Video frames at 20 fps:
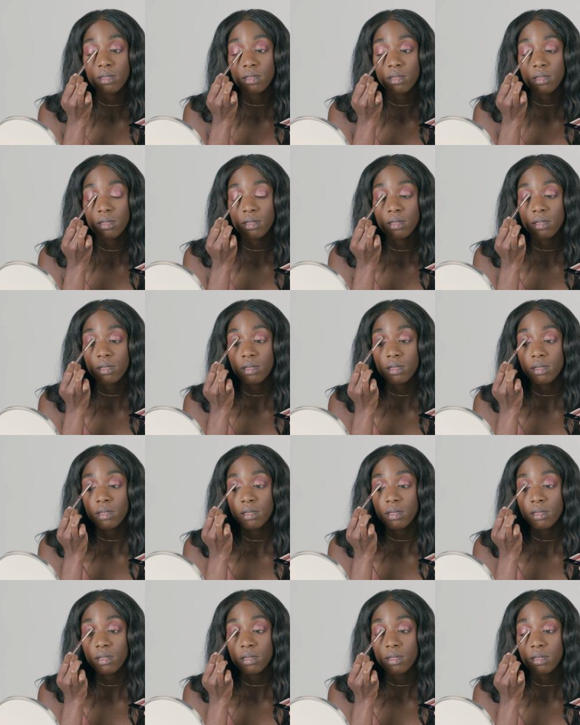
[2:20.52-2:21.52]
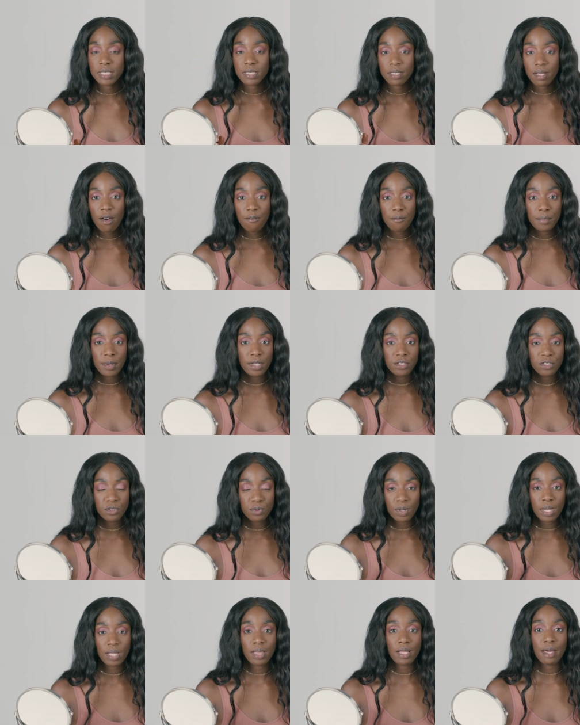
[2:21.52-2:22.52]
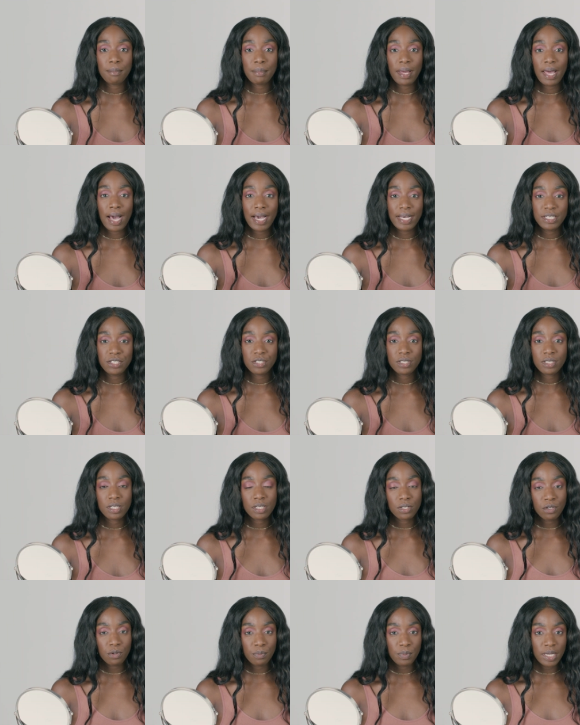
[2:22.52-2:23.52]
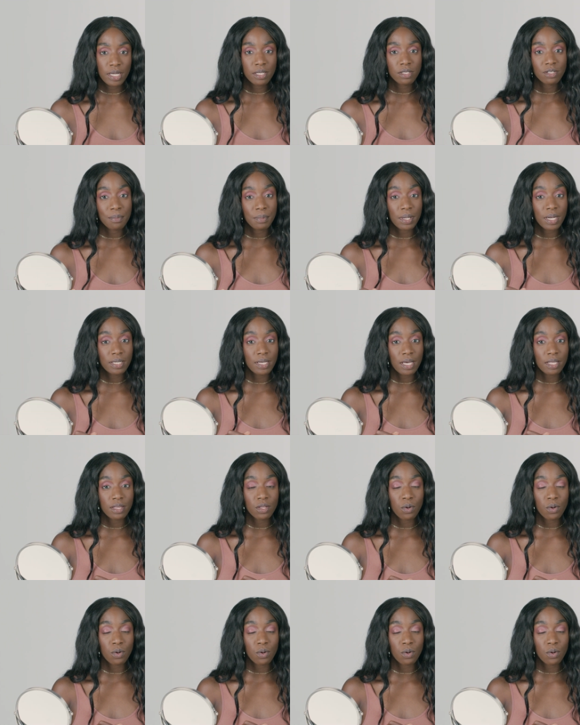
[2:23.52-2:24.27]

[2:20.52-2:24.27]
So I want this look to be soft, but I do want to line my eyes just a little bit. So I'm going to take